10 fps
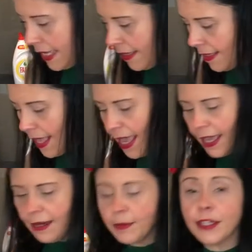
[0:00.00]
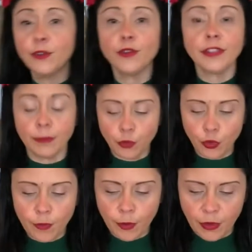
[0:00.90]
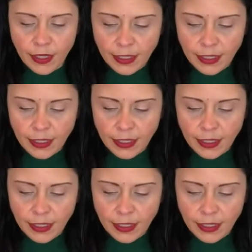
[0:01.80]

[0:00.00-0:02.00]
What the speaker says: Then I'm gonna use some turmeric.